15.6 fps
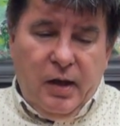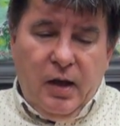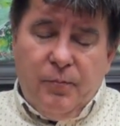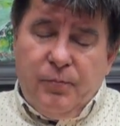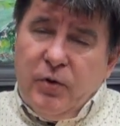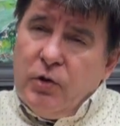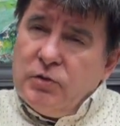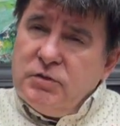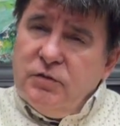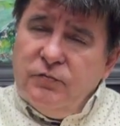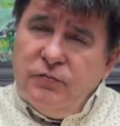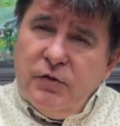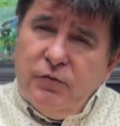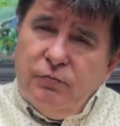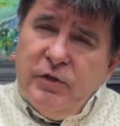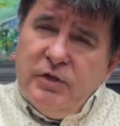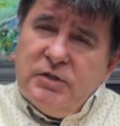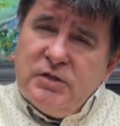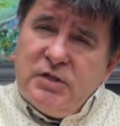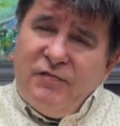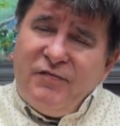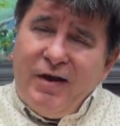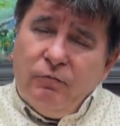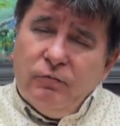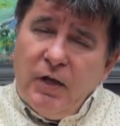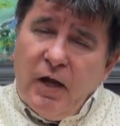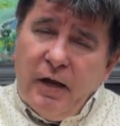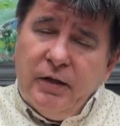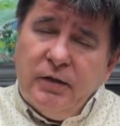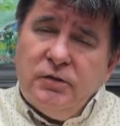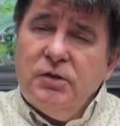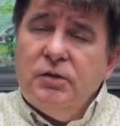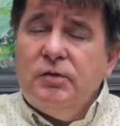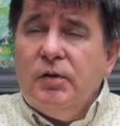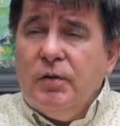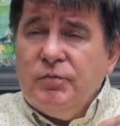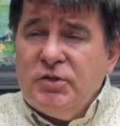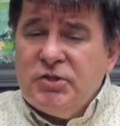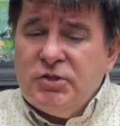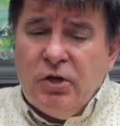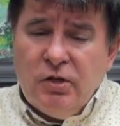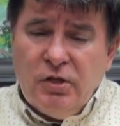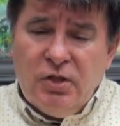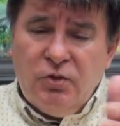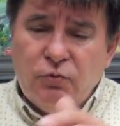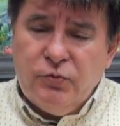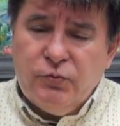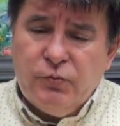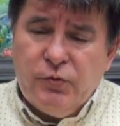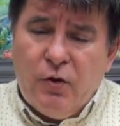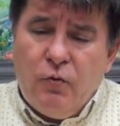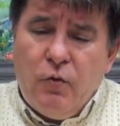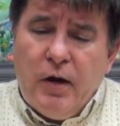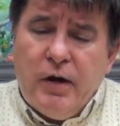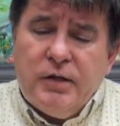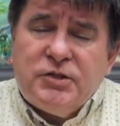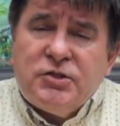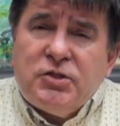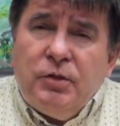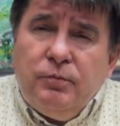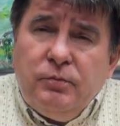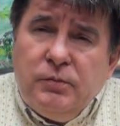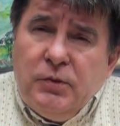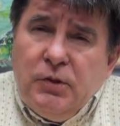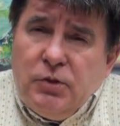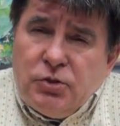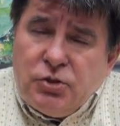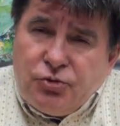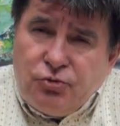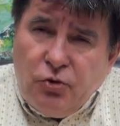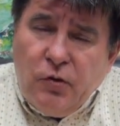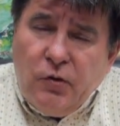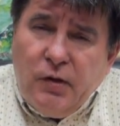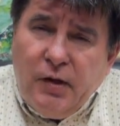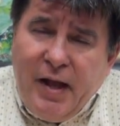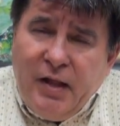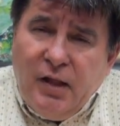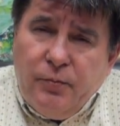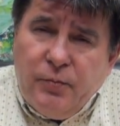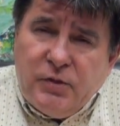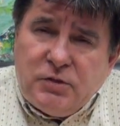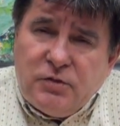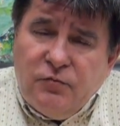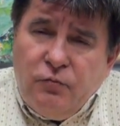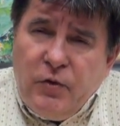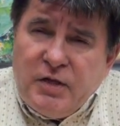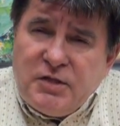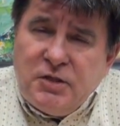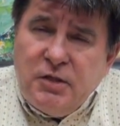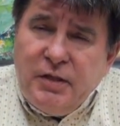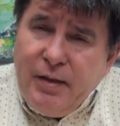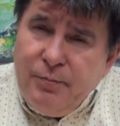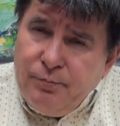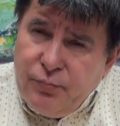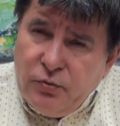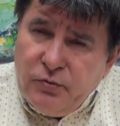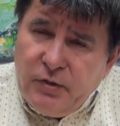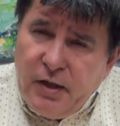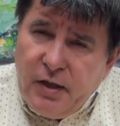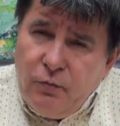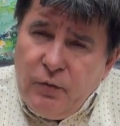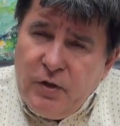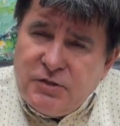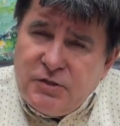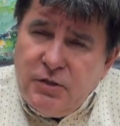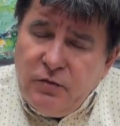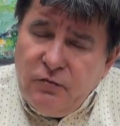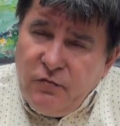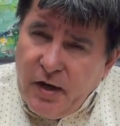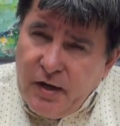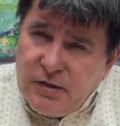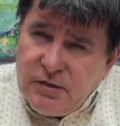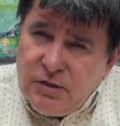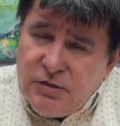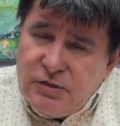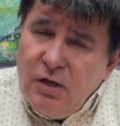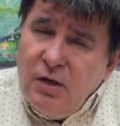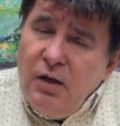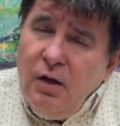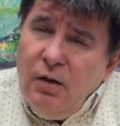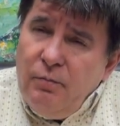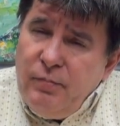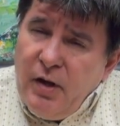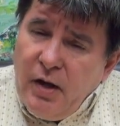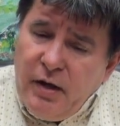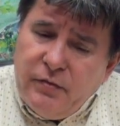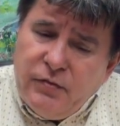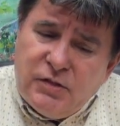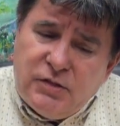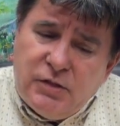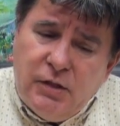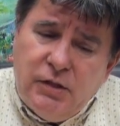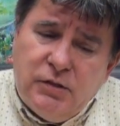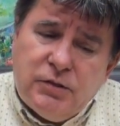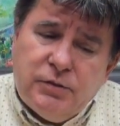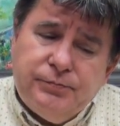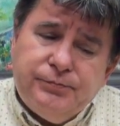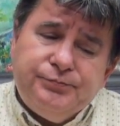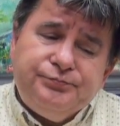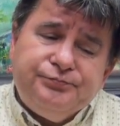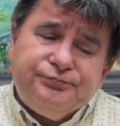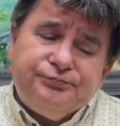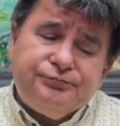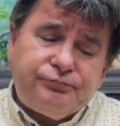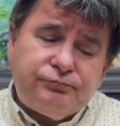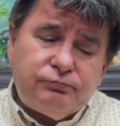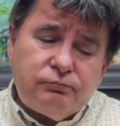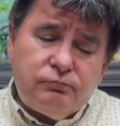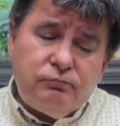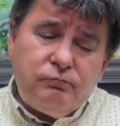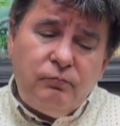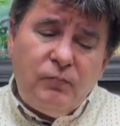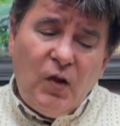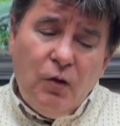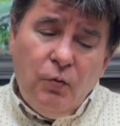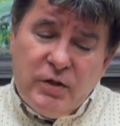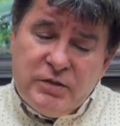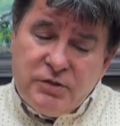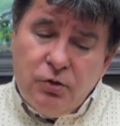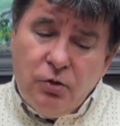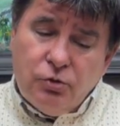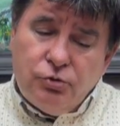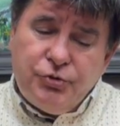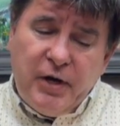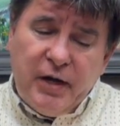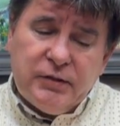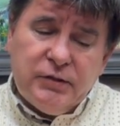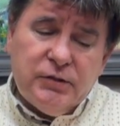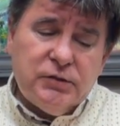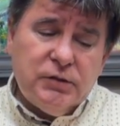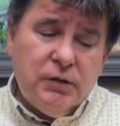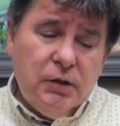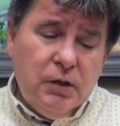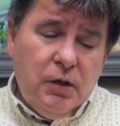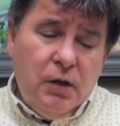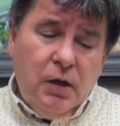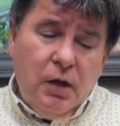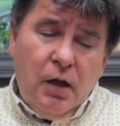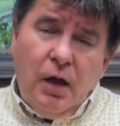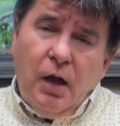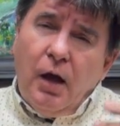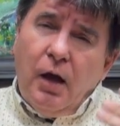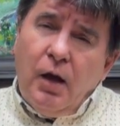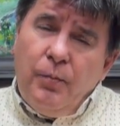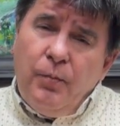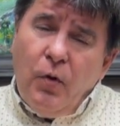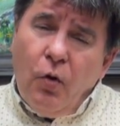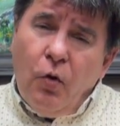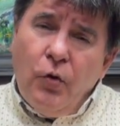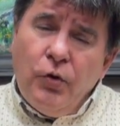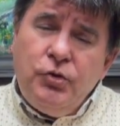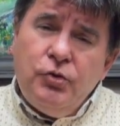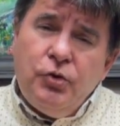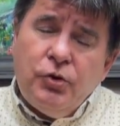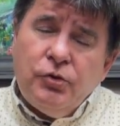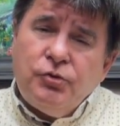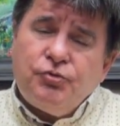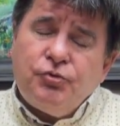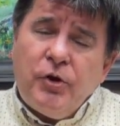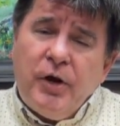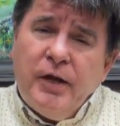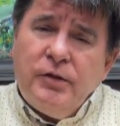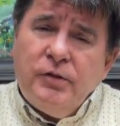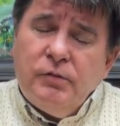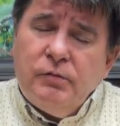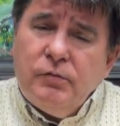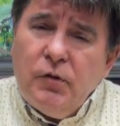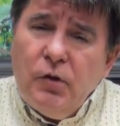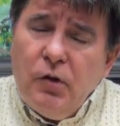uh, because of the reasons I've outlined. And certainly you require some strong elements of Western input there, Western advisors behind the scenes, Western contractors. Um, or you could try and